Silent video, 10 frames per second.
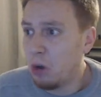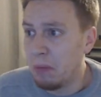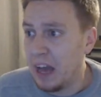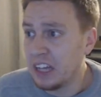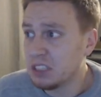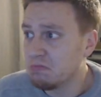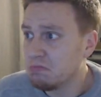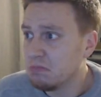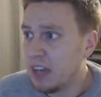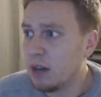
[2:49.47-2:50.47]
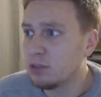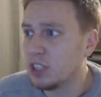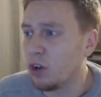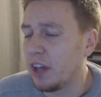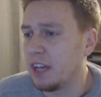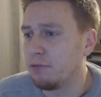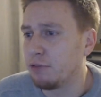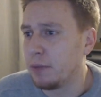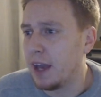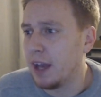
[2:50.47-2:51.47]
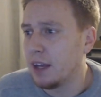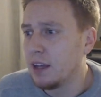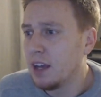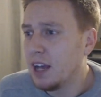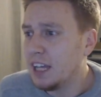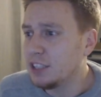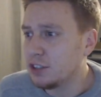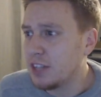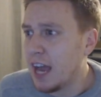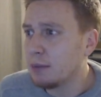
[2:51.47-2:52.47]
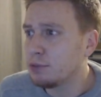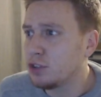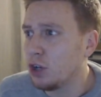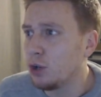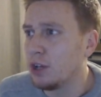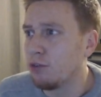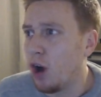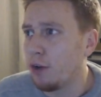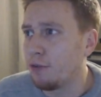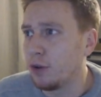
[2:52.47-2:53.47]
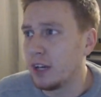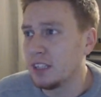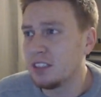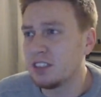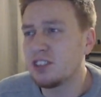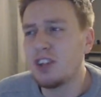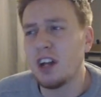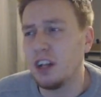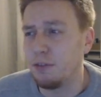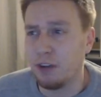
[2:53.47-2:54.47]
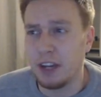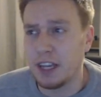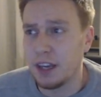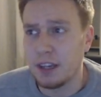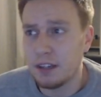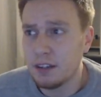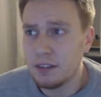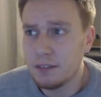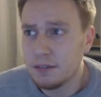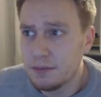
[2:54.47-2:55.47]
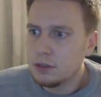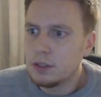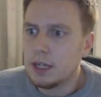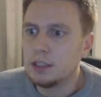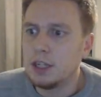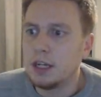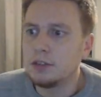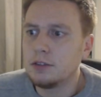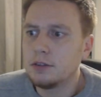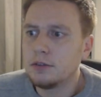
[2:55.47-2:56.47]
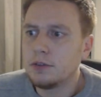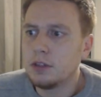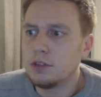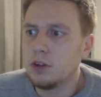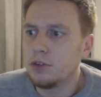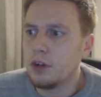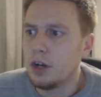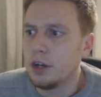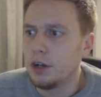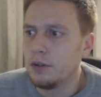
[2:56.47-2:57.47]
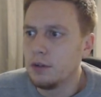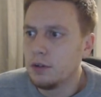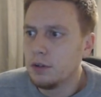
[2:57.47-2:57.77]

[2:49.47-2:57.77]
I'm mad. How's he got that in from there? He's just absolutely rifled it. It's a stunning free kick. Sanchez finds Lozano.